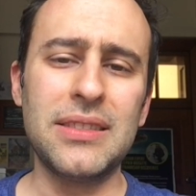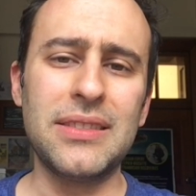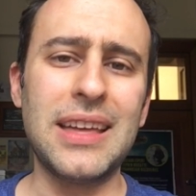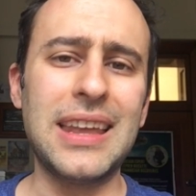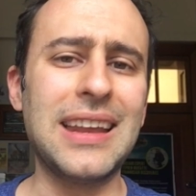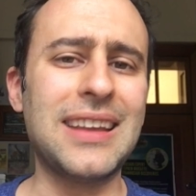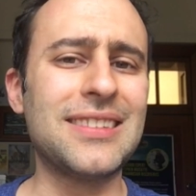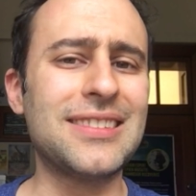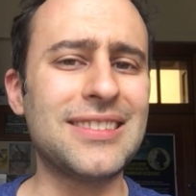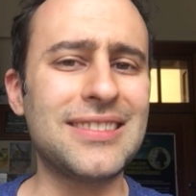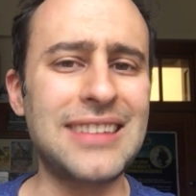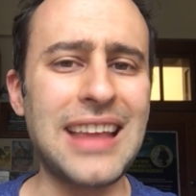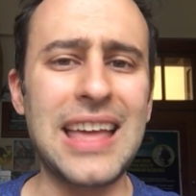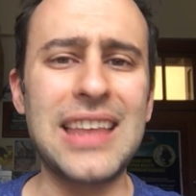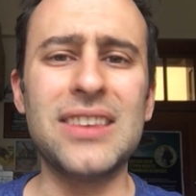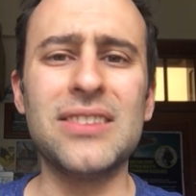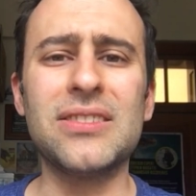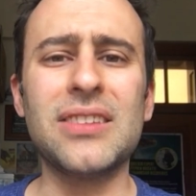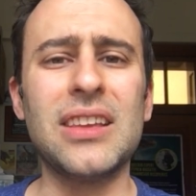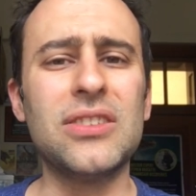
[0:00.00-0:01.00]
that
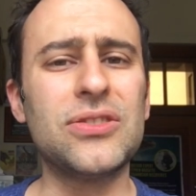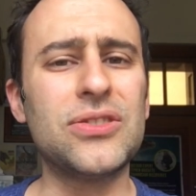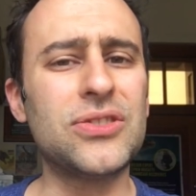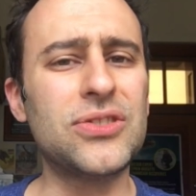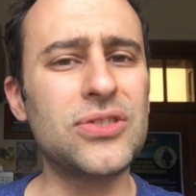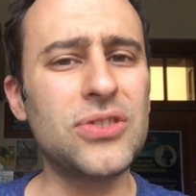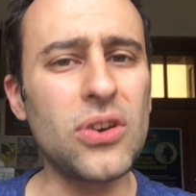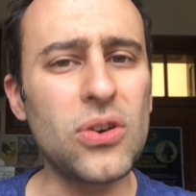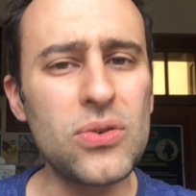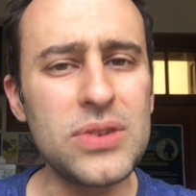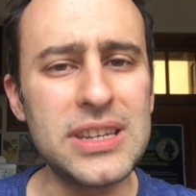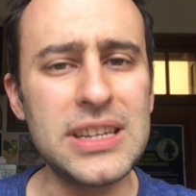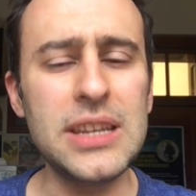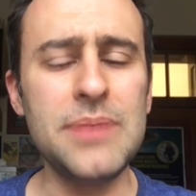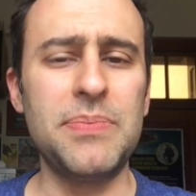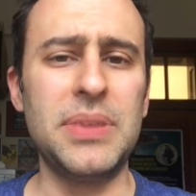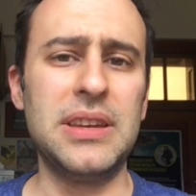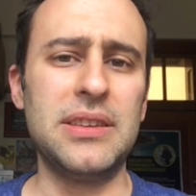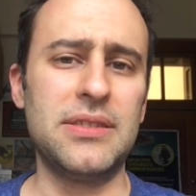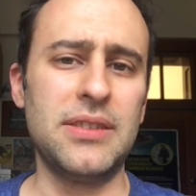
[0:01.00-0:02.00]
extends so
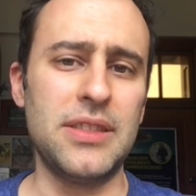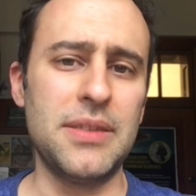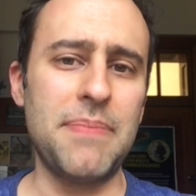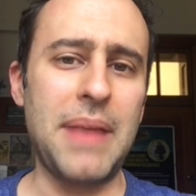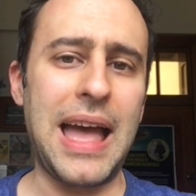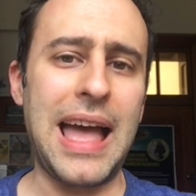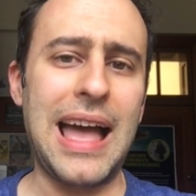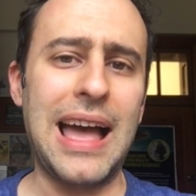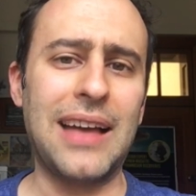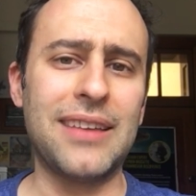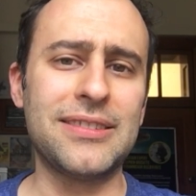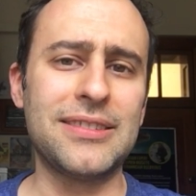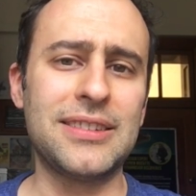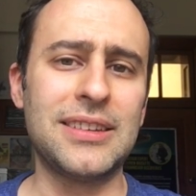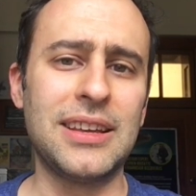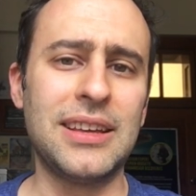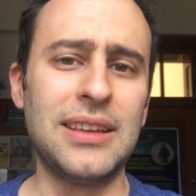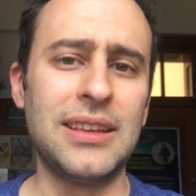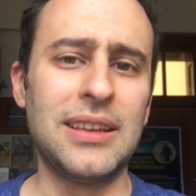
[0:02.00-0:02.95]
deep into the past.